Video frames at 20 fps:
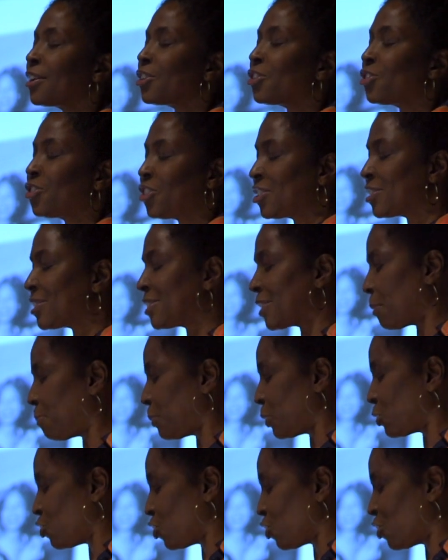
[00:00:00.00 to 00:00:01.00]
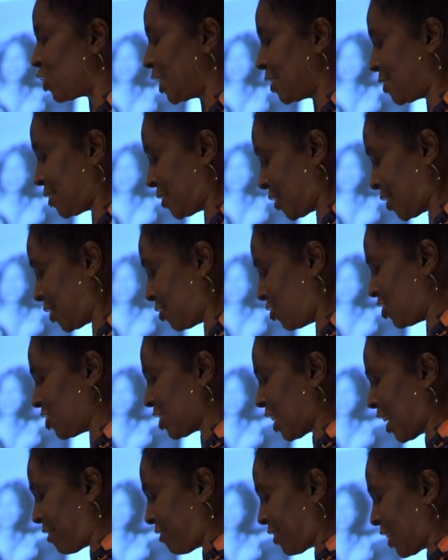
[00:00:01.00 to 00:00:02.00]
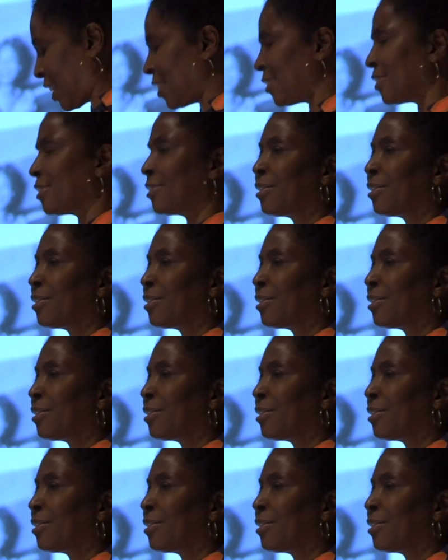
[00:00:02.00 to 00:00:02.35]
she's double jointed, she's kind of got